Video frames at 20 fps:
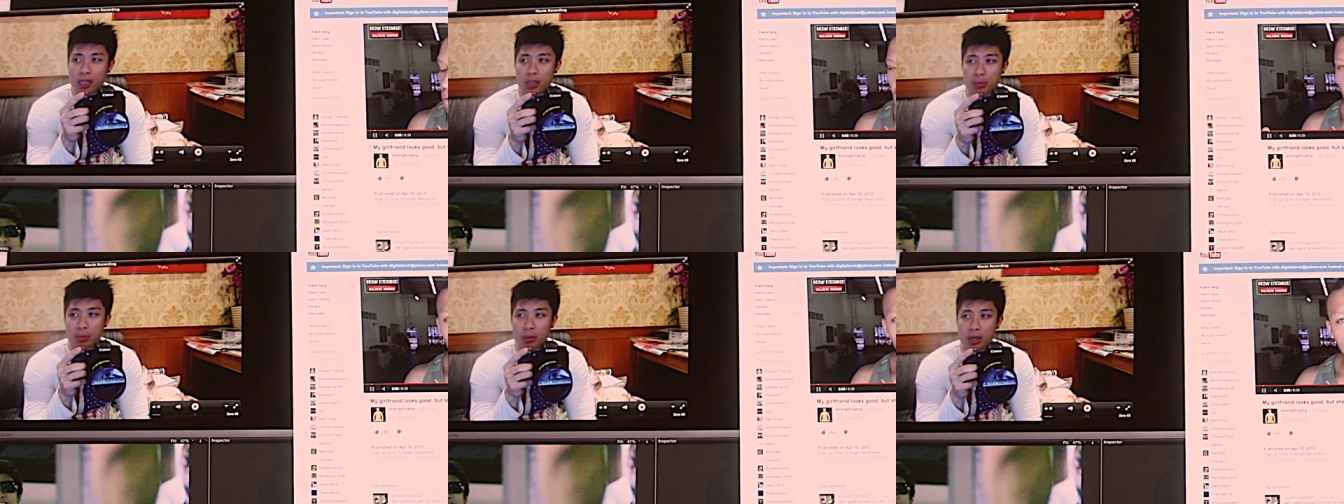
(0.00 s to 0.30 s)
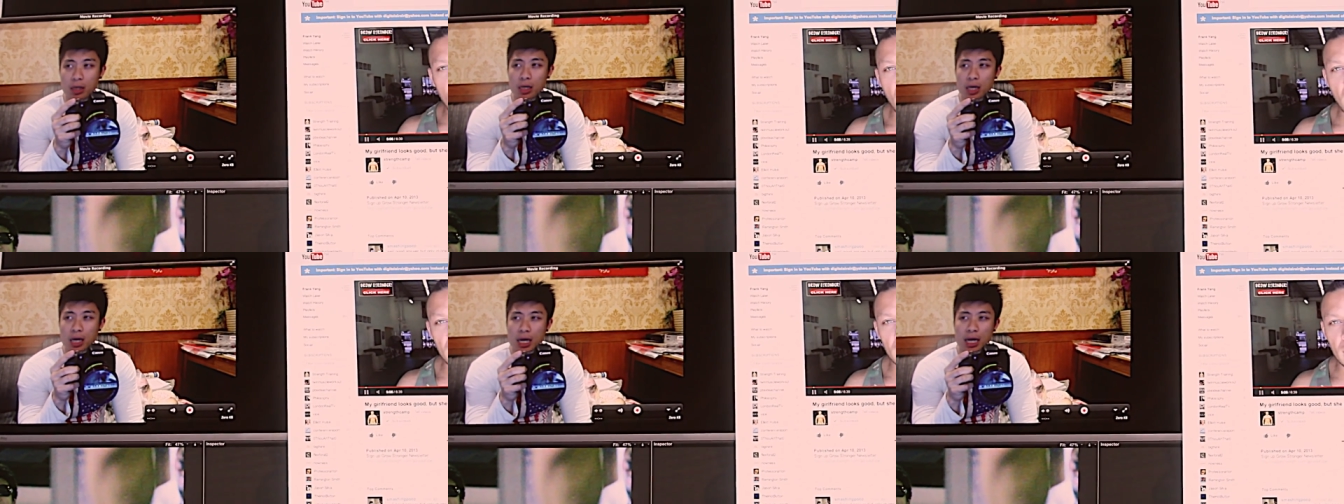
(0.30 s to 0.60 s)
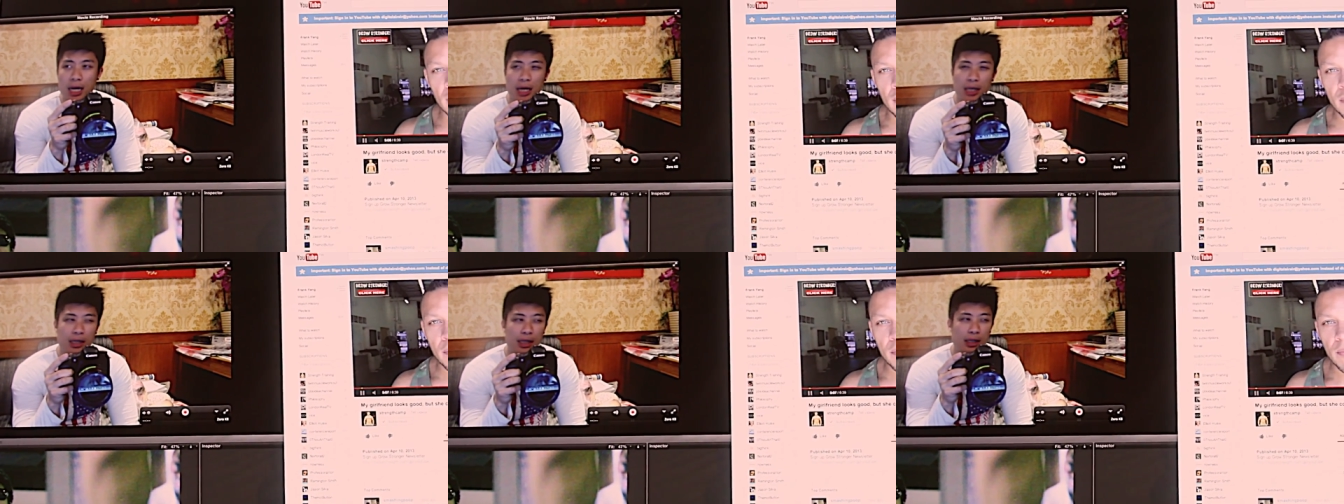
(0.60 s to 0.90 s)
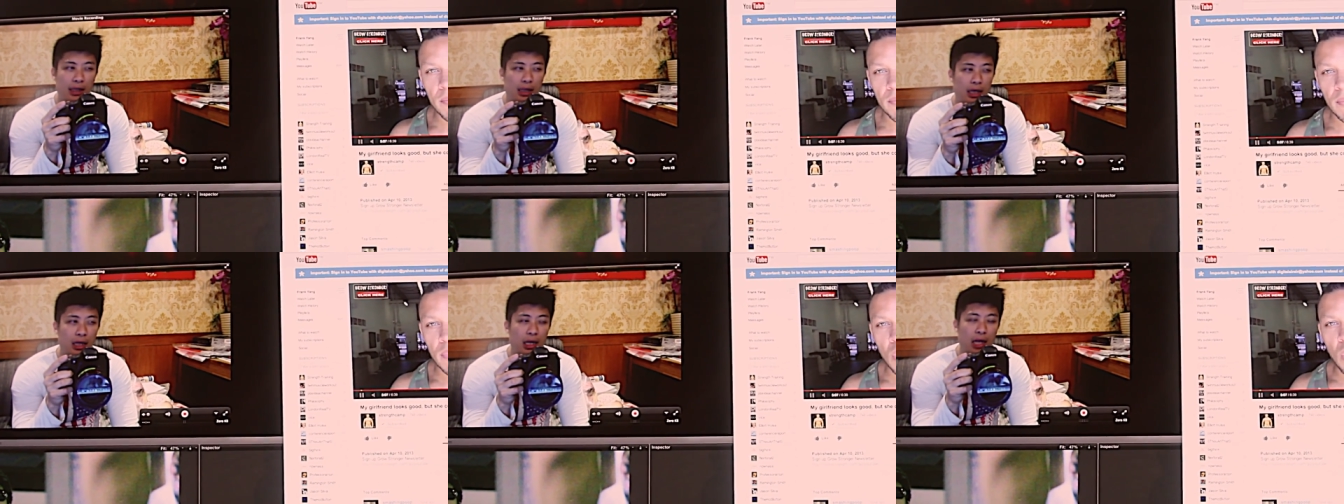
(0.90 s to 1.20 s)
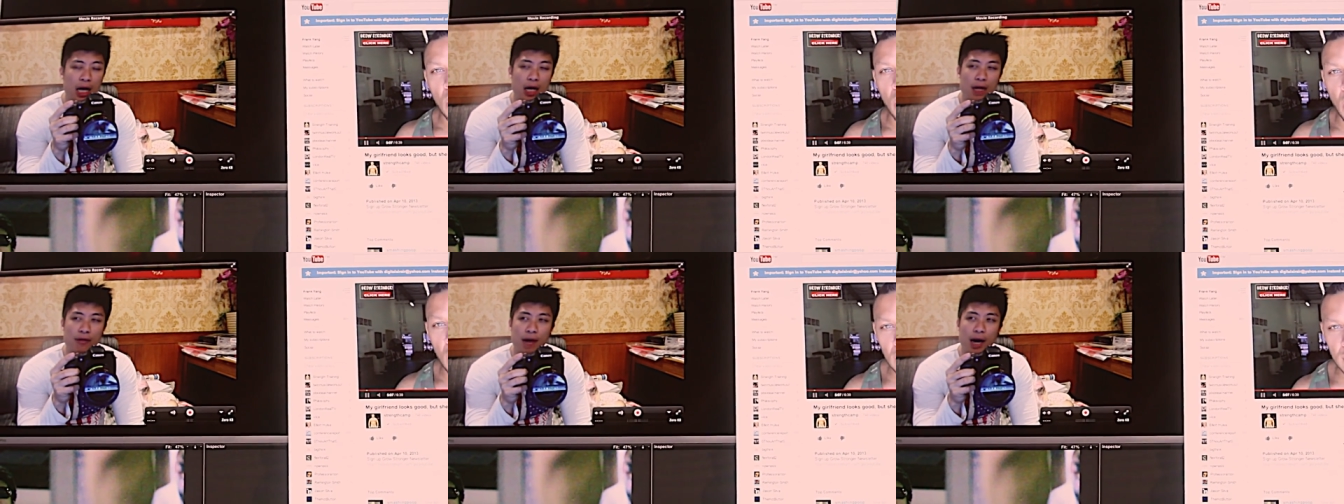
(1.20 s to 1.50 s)
book, The
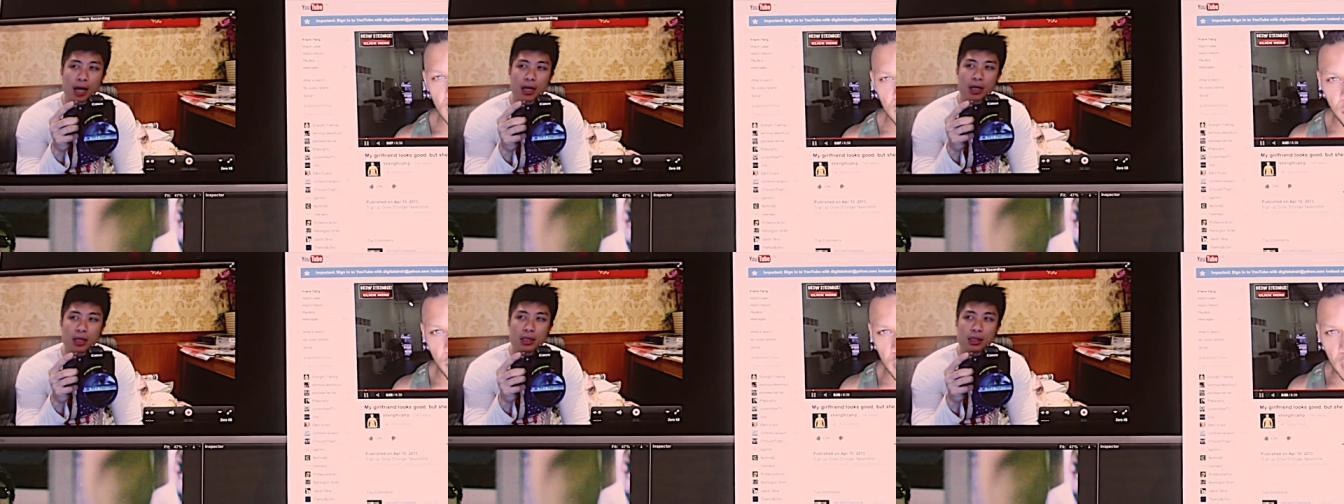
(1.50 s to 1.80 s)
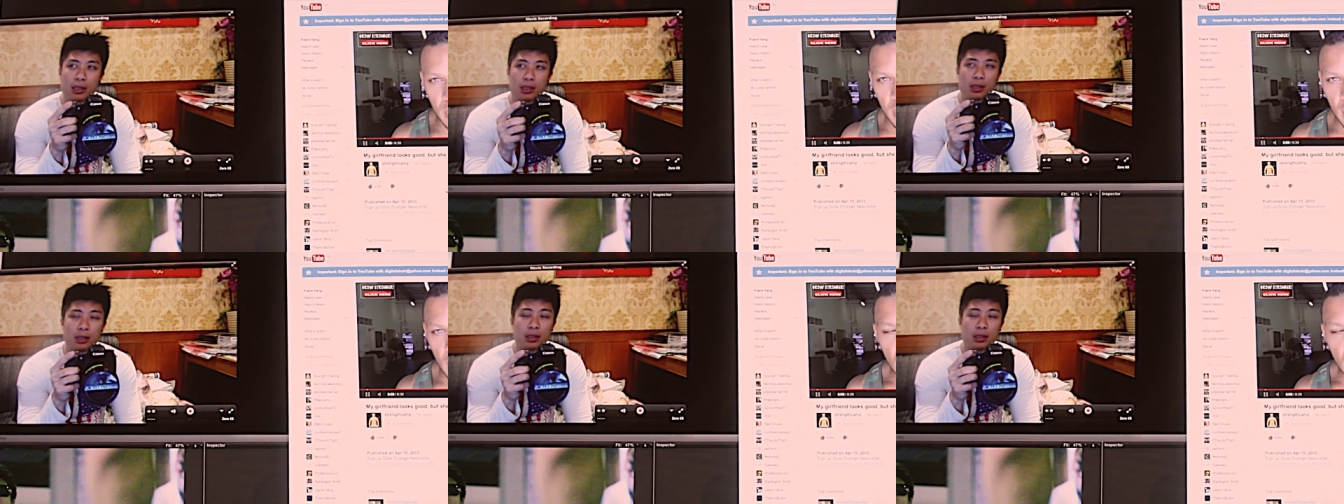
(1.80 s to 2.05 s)
Decline of Violence.